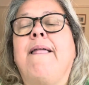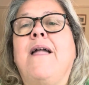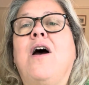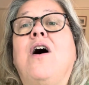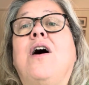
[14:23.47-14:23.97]

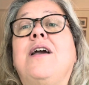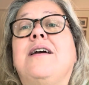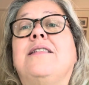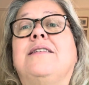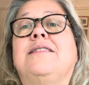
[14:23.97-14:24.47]

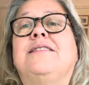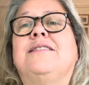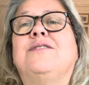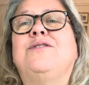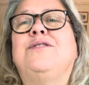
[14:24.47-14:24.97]
higher than the
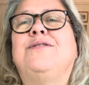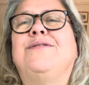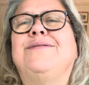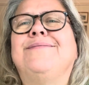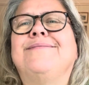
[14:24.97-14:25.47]
sort of
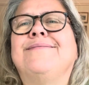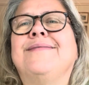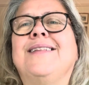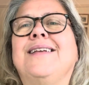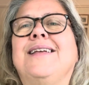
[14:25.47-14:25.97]

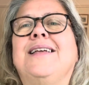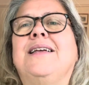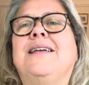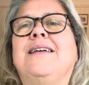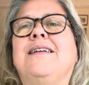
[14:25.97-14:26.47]

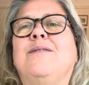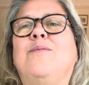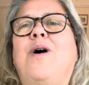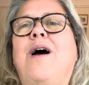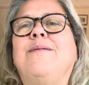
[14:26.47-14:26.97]

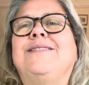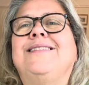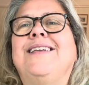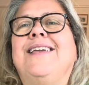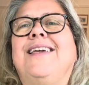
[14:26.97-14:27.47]
what I was
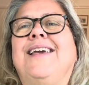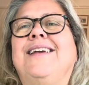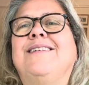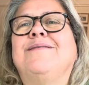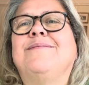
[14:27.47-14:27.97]

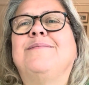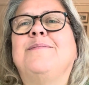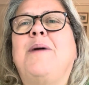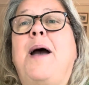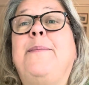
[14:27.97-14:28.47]
thinking
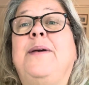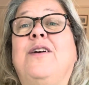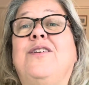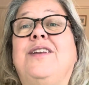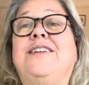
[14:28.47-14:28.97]
might be a
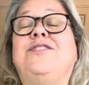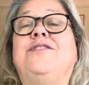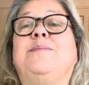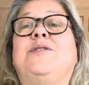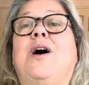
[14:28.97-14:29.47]
good
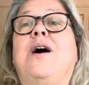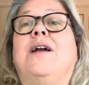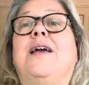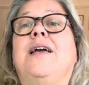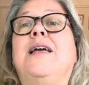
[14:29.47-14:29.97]
interim
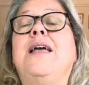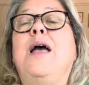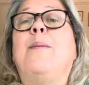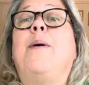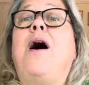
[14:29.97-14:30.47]
target,
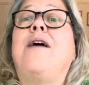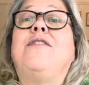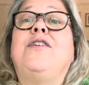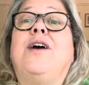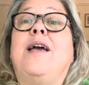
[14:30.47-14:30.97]
but I've
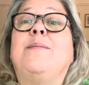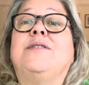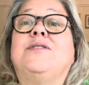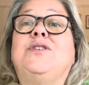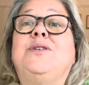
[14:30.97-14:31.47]
only got 8
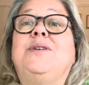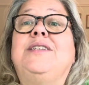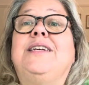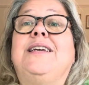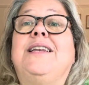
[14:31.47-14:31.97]
months to do
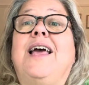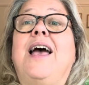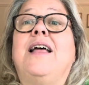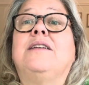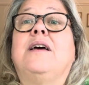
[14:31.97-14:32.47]
it in,
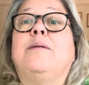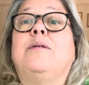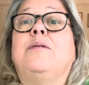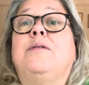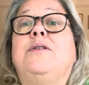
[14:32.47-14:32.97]
and
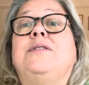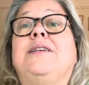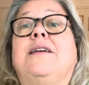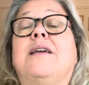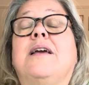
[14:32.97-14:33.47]
I'm
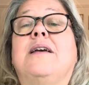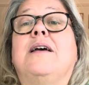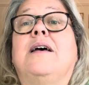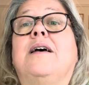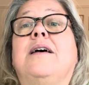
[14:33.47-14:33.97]
losing,
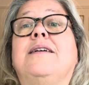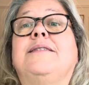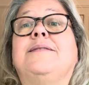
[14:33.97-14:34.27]
I